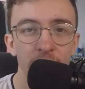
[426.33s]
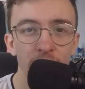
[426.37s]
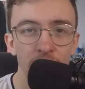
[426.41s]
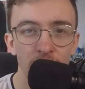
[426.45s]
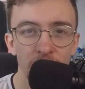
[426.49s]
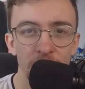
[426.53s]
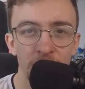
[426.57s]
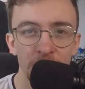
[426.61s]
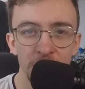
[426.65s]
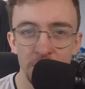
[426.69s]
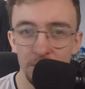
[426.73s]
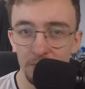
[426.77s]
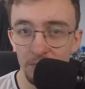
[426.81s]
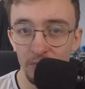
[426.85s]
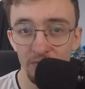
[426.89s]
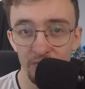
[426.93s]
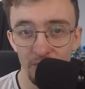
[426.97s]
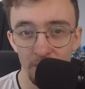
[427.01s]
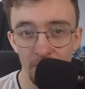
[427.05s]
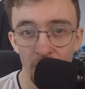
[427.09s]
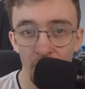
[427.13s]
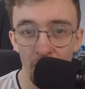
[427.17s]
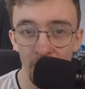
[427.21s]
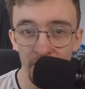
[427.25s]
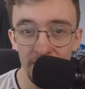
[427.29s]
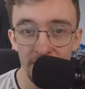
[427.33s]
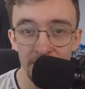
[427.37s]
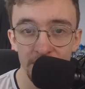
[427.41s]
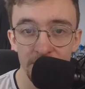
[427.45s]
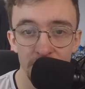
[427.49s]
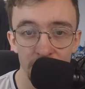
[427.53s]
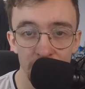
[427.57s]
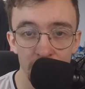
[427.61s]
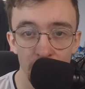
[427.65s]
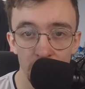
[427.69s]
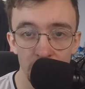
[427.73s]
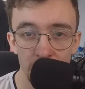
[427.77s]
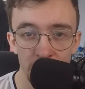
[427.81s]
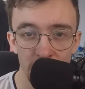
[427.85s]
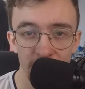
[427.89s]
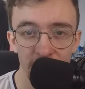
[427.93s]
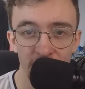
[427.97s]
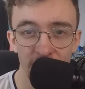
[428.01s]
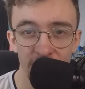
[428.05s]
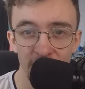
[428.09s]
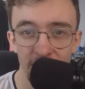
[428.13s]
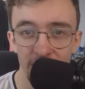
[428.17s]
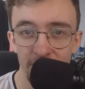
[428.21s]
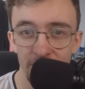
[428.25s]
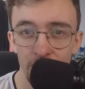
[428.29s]
looking to prove a point to the Old
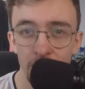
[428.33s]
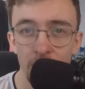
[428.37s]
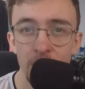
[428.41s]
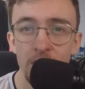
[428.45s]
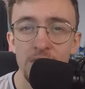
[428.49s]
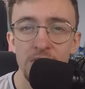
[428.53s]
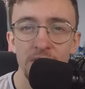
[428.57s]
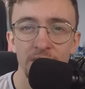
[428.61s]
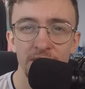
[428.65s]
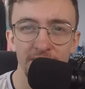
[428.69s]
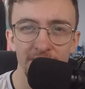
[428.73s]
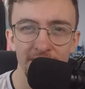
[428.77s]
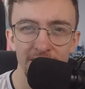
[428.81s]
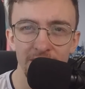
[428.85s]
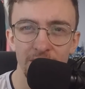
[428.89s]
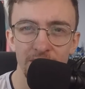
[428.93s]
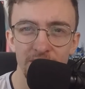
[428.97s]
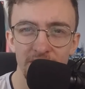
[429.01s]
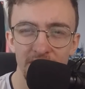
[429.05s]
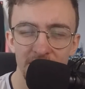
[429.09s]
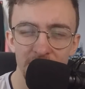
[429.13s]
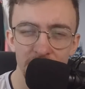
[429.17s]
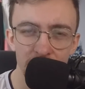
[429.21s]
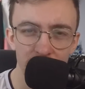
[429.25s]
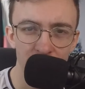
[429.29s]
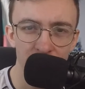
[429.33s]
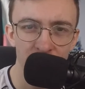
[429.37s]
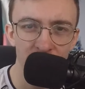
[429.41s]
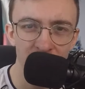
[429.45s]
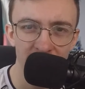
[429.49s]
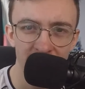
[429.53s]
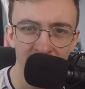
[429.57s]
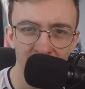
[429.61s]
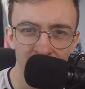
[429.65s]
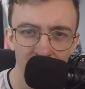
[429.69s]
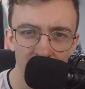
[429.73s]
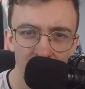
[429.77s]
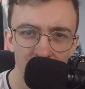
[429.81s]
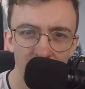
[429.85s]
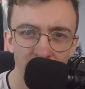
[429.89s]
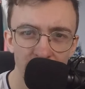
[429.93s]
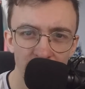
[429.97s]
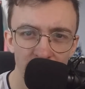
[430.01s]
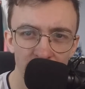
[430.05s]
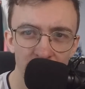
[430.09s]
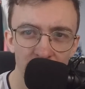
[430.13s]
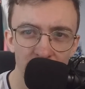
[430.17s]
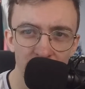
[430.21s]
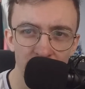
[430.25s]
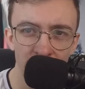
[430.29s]
Trafford faithful that they are there to contend
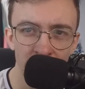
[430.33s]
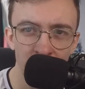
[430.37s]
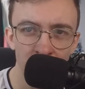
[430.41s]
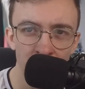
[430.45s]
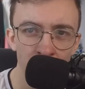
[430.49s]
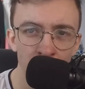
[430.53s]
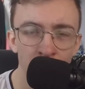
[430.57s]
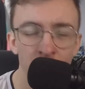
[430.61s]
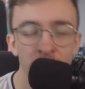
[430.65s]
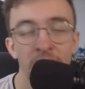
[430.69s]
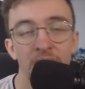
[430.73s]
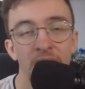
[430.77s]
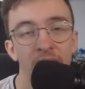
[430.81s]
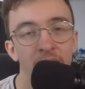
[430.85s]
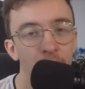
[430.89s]
for titles.